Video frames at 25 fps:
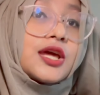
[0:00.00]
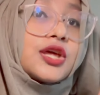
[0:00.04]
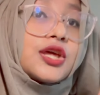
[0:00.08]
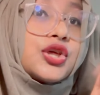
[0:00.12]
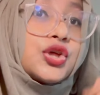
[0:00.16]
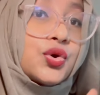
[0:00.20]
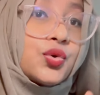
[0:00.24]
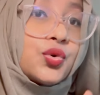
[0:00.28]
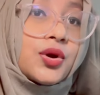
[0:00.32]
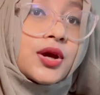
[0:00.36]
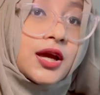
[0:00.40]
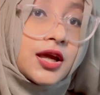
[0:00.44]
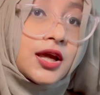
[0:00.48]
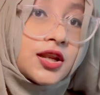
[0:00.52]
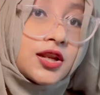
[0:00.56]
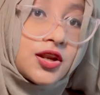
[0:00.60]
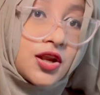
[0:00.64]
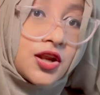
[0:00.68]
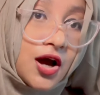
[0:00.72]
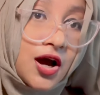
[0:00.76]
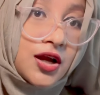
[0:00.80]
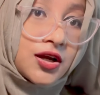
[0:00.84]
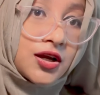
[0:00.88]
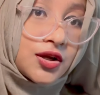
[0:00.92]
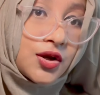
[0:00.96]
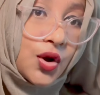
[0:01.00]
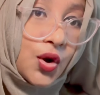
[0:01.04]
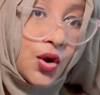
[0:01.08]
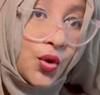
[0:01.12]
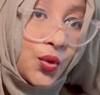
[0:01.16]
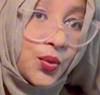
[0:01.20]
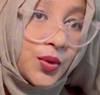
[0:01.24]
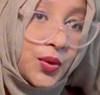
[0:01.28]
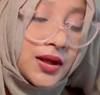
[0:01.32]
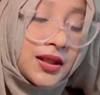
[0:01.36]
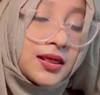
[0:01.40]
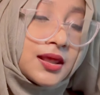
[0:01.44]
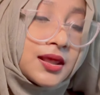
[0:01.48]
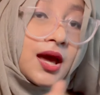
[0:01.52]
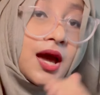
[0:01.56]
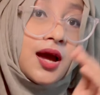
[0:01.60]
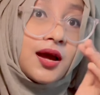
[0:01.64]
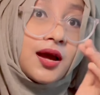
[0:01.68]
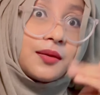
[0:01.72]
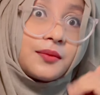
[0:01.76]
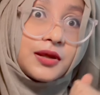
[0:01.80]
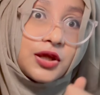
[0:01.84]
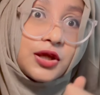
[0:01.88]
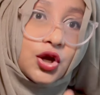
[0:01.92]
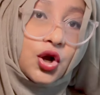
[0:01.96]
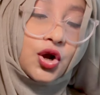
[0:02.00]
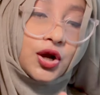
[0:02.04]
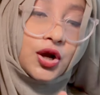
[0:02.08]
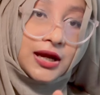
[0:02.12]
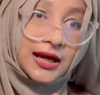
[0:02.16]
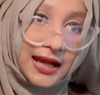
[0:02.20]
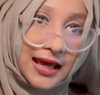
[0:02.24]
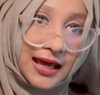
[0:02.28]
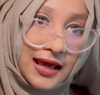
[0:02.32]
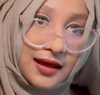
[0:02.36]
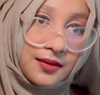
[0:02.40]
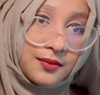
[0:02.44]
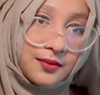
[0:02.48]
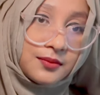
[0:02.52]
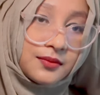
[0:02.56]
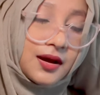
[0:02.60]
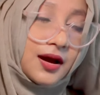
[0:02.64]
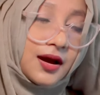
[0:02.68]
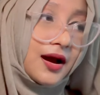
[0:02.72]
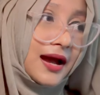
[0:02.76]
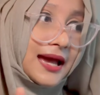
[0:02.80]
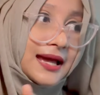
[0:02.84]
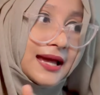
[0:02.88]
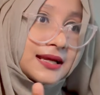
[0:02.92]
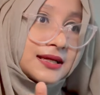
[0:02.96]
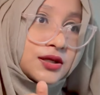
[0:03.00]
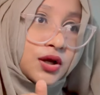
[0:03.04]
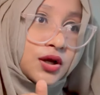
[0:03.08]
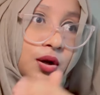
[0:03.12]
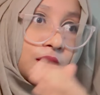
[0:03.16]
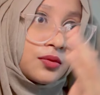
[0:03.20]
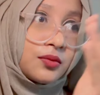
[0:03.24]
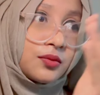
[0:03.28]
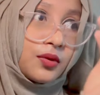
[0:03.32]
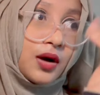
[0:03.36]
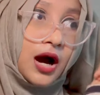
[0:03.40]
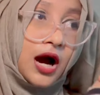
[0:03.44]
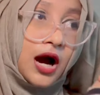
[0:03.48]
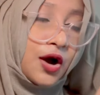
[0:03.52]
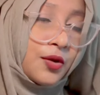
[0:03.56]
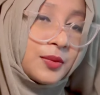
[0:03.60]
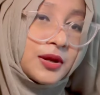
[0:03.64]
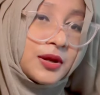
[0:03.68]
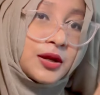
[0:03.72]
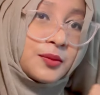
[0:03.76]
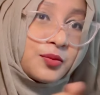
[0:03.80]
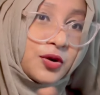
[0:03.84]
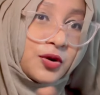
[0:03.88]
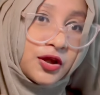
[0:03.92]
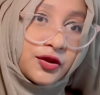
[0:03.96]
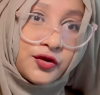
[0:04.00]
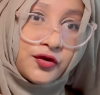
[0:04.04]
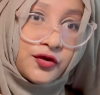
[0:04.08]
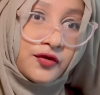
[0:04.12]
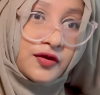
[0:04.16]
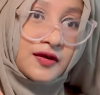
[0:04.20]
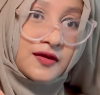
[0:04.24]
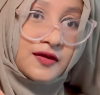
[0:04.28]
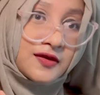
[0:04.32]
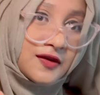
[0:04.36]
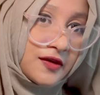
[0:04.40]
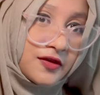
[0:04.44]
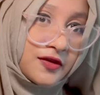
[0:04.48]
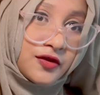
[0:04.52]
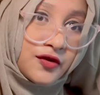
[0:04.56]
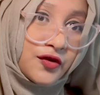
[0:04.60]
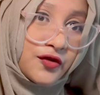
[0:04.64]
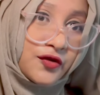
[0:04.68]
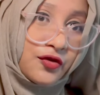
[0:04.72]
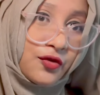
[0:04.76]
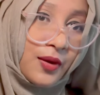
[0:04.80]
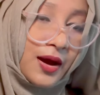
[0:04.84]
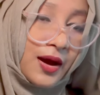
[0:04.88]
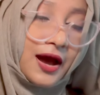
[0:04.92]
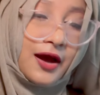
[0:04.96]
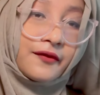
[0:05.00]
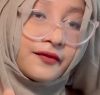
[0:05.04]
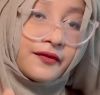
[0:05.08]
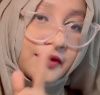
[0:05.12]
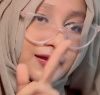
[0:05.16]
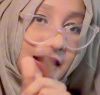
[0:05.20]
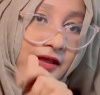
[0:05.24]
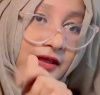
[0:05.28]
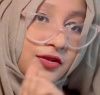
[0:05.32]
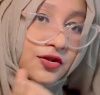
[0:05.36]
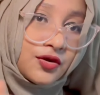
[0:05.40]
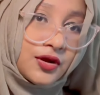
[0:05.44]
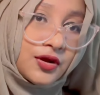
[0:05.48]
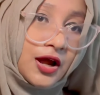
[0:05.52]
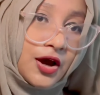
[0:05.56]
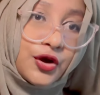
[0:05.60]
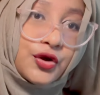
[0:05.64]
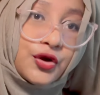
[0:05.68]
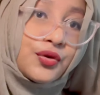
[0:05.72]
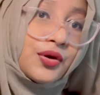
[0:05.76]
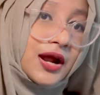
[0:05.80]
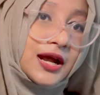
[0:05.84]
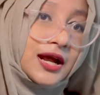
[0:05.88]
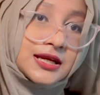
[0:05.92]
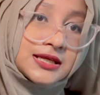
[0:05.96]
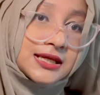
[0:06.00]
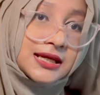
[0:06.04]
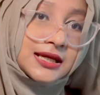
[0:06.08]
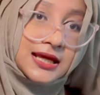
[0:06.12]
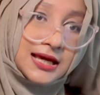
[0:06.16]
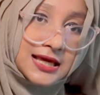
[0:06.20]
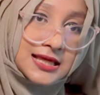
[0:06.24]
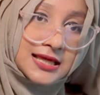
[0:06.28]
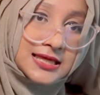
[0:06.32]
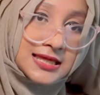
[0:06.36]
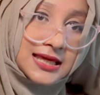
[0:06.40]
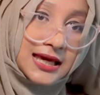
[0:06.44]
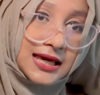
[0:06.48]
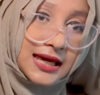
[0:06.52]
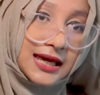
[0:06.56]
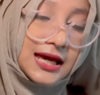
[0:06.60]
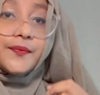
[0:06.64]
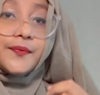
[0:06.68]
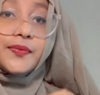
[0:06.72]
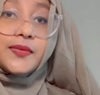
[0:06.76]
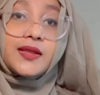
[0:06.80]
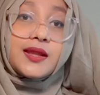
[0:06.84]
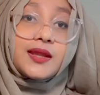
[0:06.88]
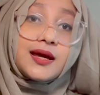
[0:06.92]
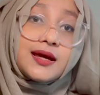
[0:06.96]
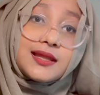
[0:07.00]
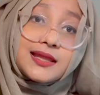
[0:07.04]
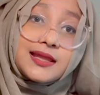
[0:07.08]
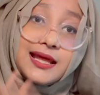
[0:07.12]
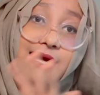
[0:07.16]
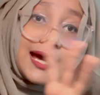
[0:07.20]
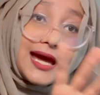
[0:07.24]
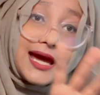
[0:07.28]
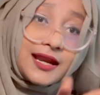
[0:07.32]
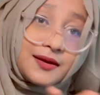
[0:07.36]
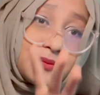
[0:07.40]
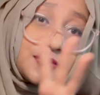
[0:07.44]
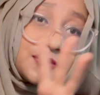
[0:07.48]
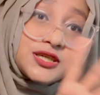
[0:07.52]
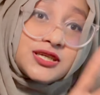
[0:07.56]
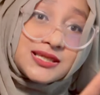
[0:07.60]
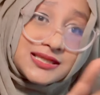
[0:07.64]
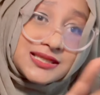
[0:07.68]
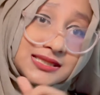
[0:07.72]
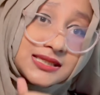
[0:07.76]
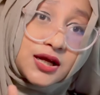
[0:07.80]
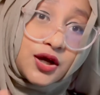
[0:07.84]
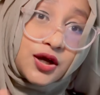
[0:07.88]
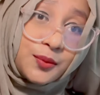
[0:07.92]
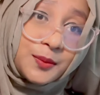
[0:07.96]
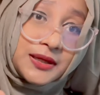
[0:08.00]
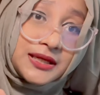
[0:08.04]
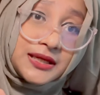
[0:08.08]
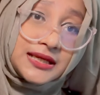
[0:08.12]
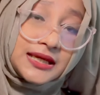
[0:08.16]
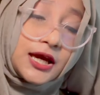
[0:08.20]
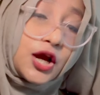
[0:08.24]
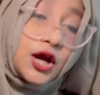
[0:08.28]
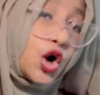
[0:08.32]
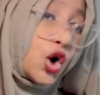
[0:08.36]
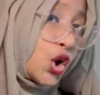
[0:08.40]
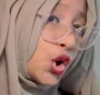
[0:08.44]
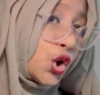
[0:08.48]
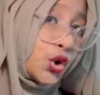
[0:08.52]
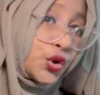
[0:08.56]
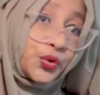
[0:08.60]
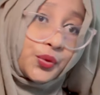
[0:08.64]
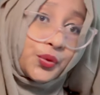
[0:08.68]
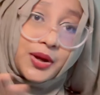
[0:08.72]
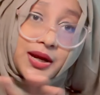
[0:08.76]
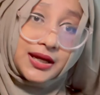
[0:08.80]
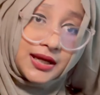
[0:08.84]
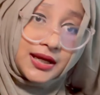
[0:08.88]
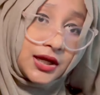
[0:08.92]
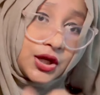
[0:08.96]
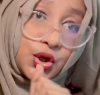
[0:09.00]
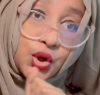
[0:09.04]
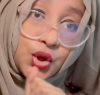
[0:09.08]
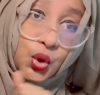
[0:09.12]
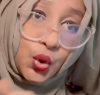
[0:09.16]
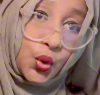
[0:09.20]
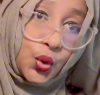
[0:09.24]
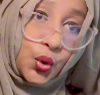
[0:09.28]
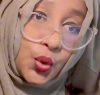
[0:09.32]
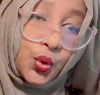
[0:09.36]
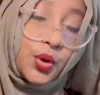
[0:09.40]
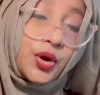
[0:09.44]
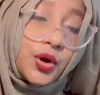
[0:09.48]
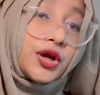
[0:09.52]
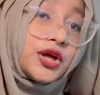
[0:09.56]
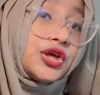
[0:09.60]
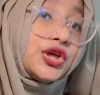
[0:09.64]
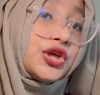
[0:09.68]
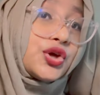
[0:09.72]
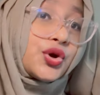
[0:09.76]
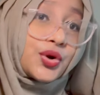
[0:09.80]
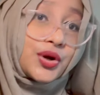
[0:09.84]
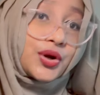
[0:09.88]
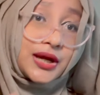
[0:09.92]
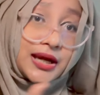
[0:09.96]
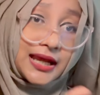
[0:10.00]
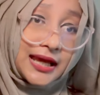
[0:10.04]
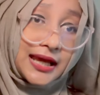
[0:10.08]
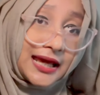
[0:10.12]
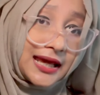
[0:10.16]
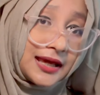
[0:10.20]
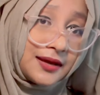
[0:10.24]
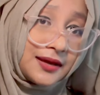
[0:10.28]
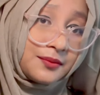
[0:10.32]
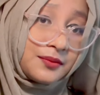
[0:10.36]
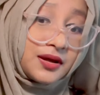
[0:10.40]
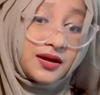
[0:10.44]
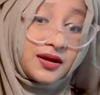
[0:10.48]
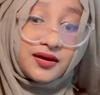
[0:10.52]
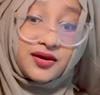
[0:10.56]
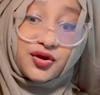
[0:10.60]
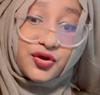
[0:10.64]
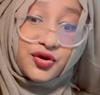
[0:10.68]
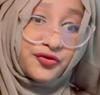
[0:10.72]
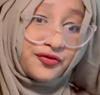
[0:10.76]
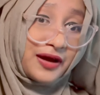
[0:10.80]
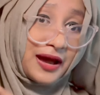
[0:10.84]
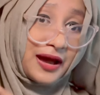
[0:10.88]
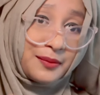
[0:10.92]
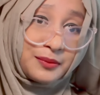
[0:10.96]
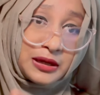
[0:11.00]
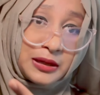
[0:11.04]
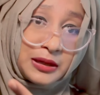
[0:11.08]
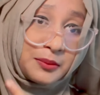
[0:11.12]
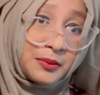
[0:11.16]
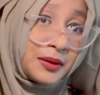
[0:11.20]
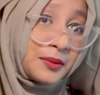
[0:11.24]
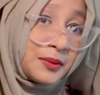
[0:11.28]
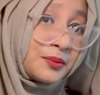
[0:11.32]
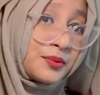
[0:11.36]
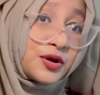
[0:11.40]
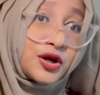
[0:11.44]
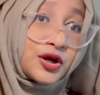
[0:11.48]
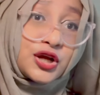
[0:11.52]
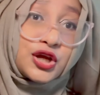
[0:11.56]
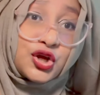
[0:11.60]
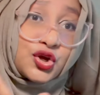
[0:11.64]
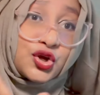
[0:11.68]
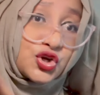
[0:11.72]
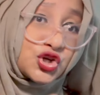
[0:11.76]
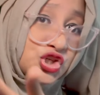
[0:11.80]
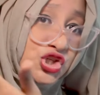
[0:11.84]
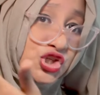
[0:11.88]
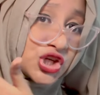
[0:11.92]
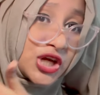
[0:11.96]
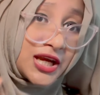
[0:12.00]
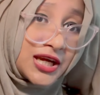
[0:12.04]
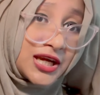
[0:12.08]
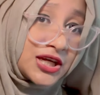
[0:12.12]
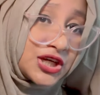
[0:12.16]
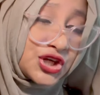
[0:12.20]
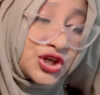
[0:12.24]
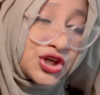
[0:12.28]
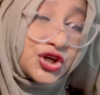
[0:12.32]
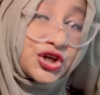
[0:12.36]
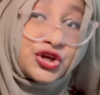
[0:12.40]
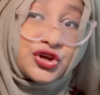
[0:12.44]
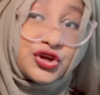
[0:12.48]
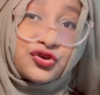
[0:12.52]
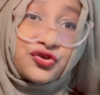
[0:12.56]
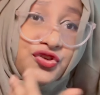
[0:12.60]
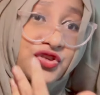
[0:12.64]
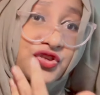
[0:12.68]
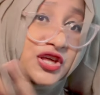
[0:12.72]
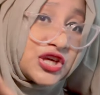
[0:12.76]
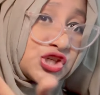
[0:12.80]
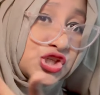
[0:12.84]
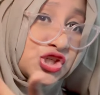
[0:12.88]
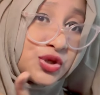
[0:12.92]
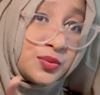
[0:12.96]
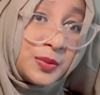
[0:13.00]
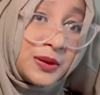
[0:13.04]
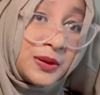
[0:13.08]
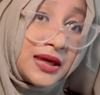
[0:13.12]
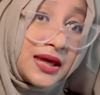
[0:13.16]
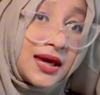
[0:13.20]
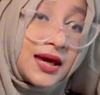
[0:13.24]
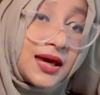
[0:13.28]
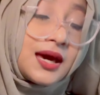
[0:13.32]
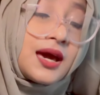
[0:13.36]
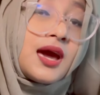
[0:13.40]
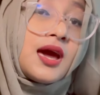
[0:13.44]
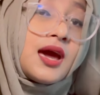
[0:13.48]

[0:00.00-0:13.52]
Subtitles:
You cannot go with your name and how many brothers and sisters you have. That's not how you write an essay. The admissions committee already know your name, your family member, your gender, your CGPA